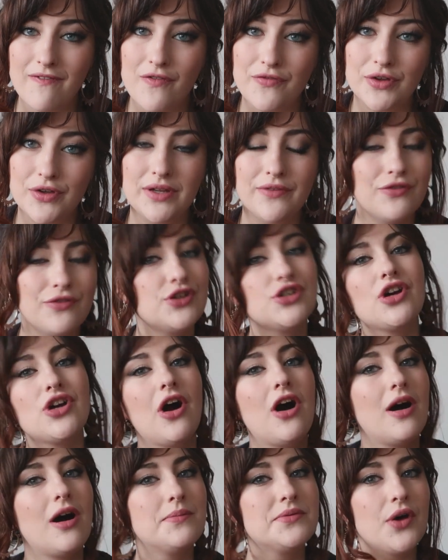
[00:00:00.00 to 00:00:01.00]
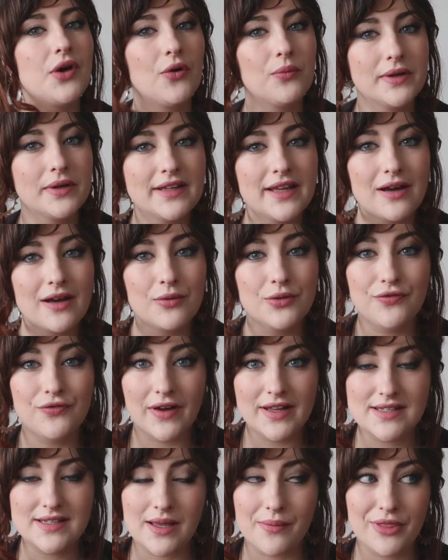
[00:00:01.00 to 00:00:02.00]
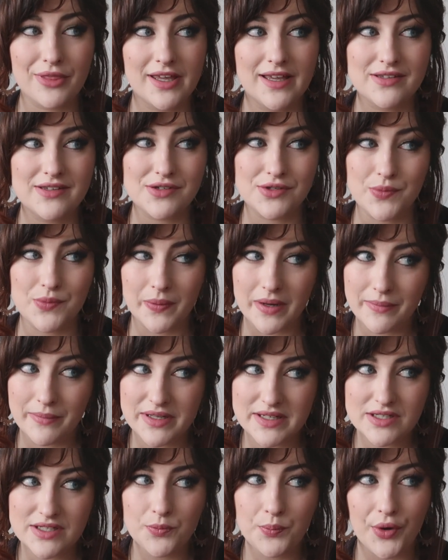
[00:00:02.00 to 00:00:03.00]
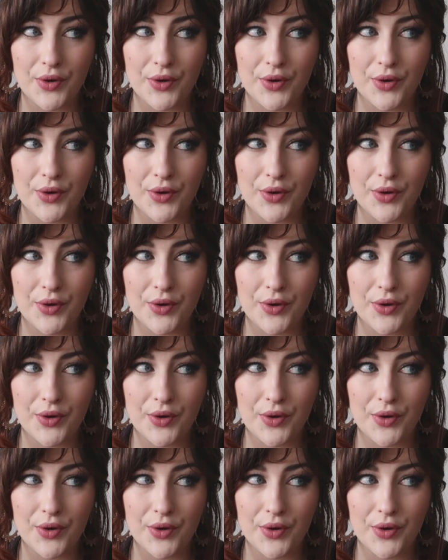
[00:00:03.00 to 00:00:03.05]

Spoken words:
for a few different jobs hoping that I would find something as a supplement,